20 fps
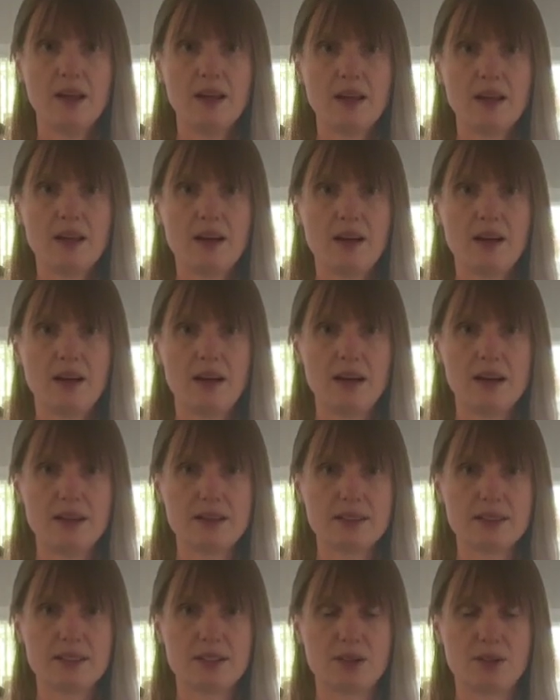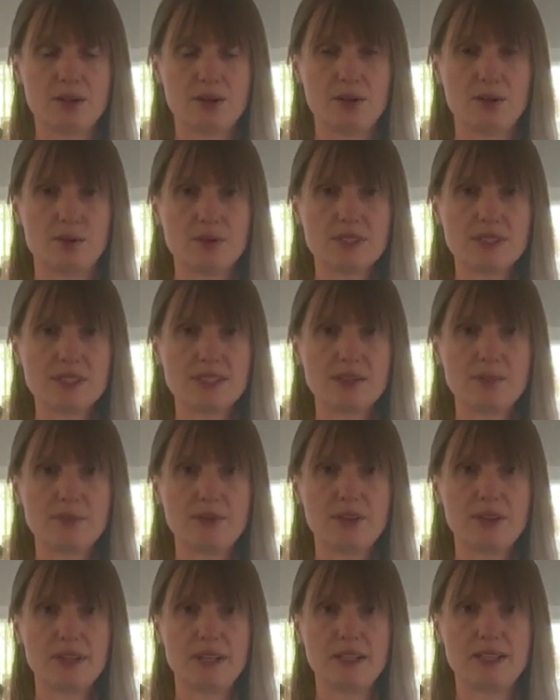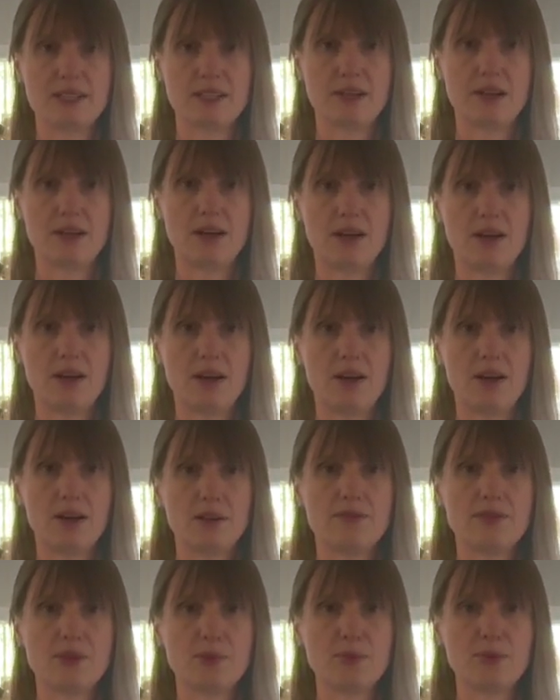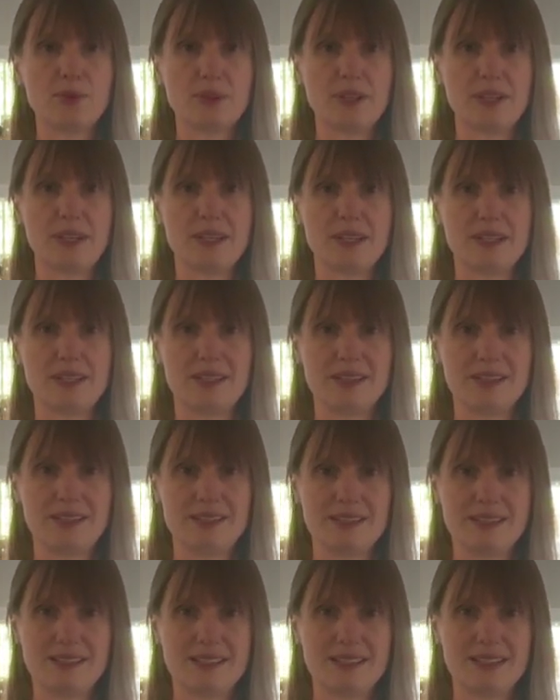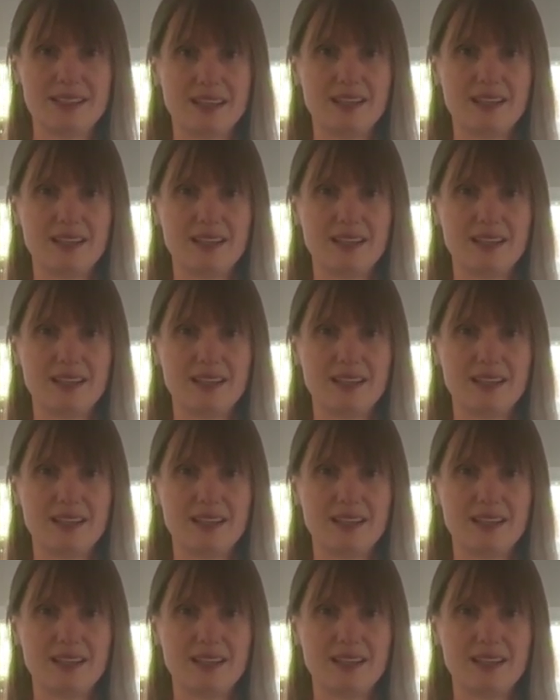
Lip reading: It also stimulates all of the meridians